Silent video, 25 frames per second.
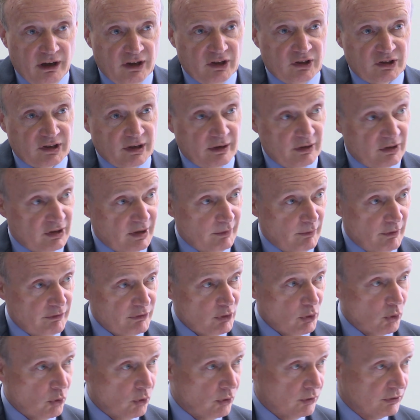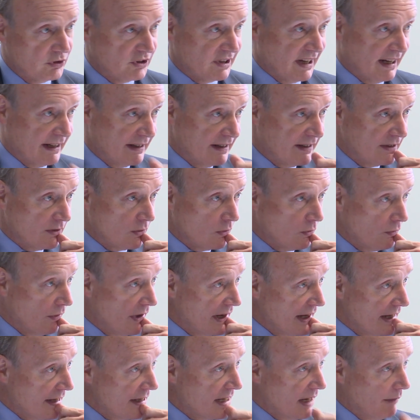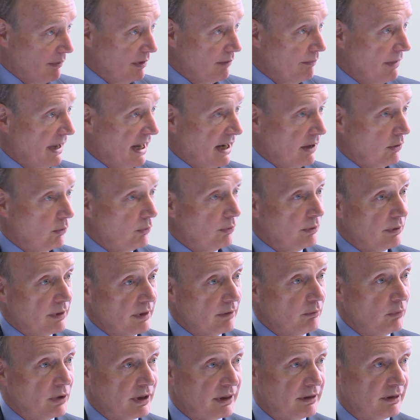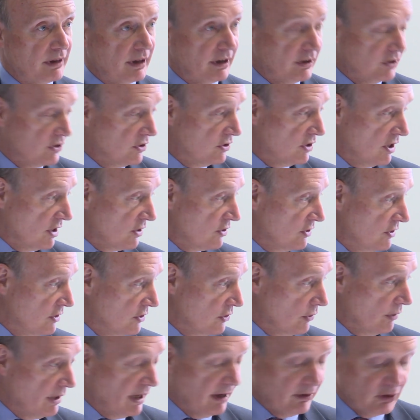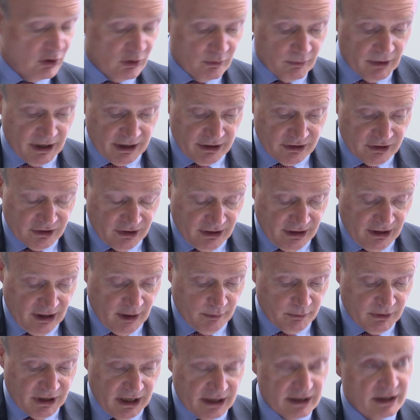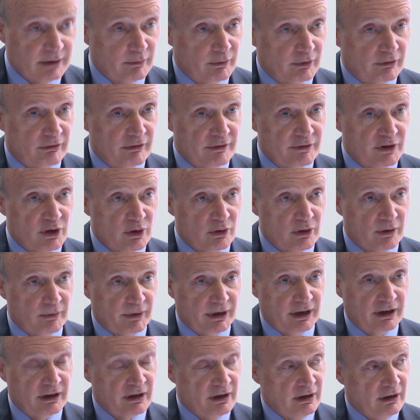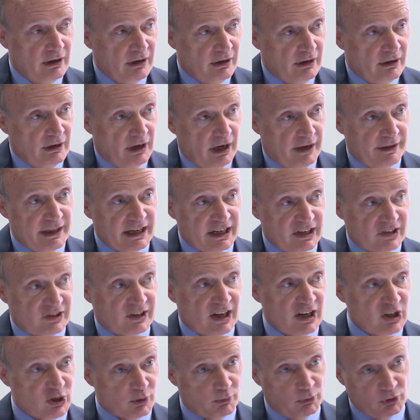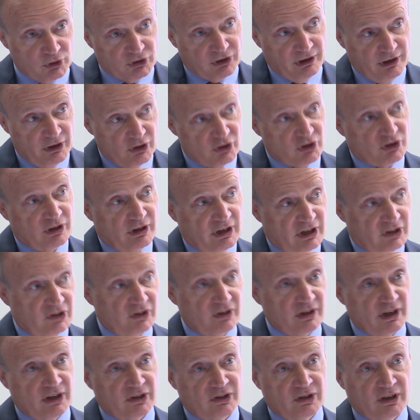Some of your standards are already coming back with suggestions on how you might update them and review them. And I think a sensible solution, as